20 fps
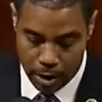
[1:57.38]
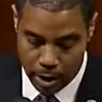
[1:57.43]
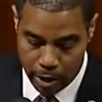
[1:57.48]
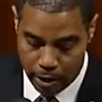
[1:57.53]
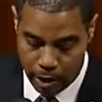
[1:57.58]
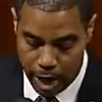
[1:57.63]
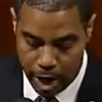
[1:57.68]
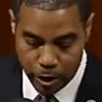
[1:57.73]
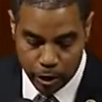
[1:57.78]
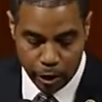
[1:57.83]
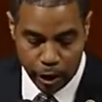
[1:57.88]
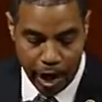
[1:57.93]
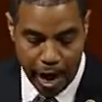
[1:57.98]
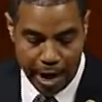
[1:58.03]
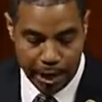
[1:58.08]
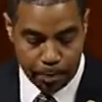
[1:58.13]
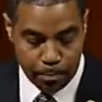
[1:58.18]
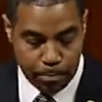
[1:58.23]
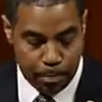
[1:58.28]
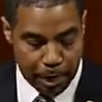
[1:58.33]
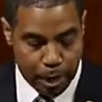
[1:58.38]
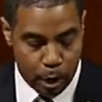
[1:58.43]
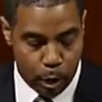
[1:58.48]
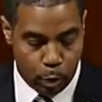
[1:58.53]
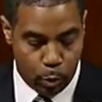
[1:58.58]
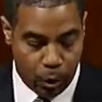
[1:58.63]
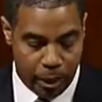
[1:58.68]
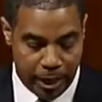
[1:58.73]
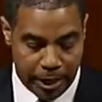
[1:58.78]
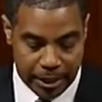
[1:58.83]
The underlying bill
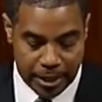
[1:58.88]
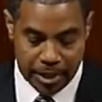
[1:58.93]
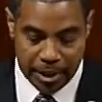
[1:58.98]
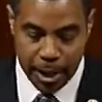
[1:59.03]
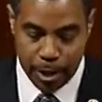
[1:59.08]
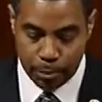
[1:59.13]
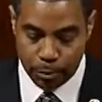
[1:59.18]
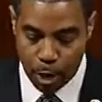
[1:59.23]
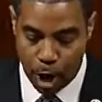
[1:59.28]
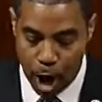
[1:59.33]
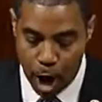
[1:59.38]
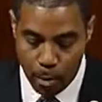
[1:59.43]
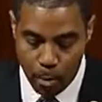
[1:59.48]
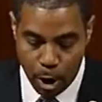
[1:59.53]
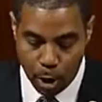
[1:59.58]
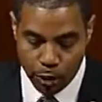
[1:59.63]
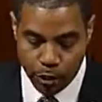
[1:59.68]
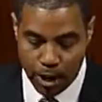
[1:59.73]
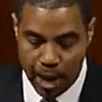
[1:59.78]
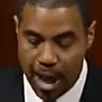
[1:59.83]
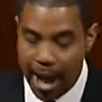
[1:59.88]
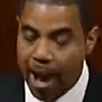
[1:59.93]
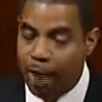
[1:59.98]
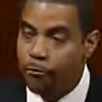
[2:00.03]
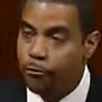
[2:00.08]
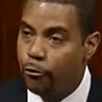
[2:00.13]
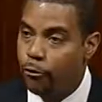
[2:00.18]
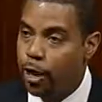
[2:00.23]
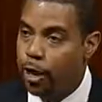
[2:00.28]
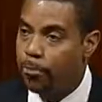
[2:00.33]
would exempt almost
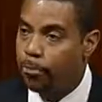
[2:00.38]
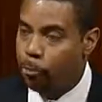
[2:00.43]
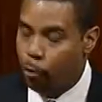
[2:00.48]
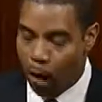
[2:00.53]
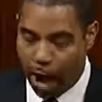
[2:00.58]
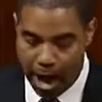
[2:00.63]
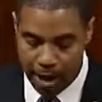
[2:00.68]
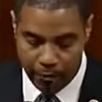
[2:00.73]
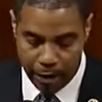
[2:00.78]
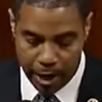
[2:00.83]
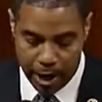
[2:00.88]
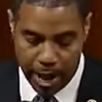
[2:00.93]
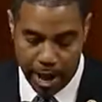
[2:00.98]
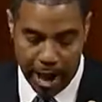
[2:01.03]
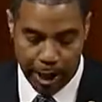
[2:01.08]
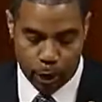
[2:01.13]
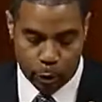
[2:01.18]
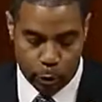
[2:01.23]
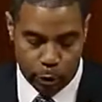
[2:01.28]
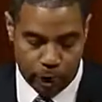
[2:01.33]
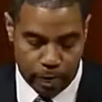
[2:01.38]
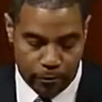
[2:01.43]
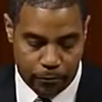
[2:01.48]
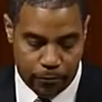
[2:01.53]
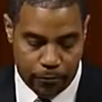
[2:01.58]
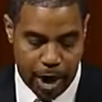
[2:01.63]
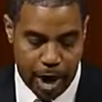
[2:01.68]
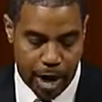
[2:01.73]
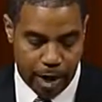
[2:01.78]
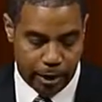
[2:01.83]
every private equity
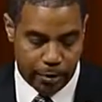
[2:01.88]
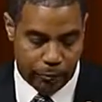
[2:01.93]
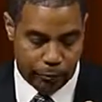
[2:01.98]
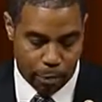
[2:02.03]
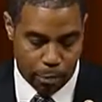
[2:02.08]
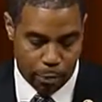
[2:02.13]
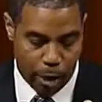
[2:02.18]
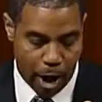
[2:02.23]
fund from